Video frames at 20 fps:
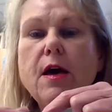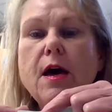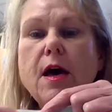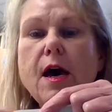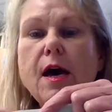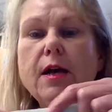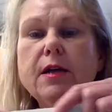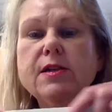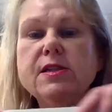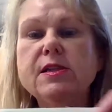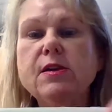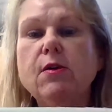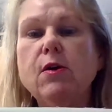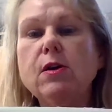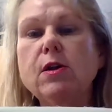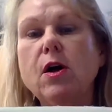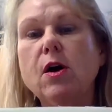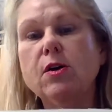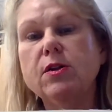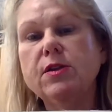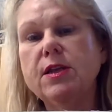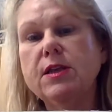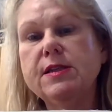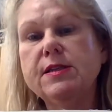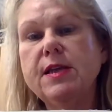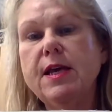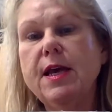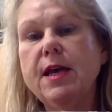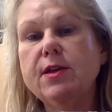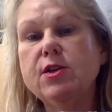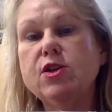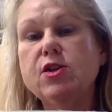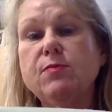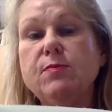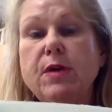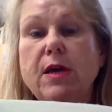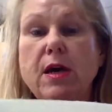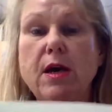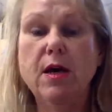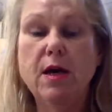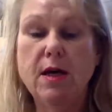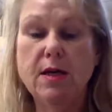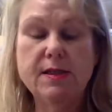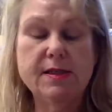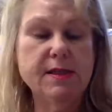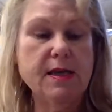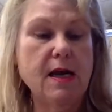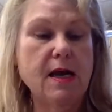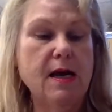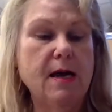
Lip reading: I'm going to sew along this edge because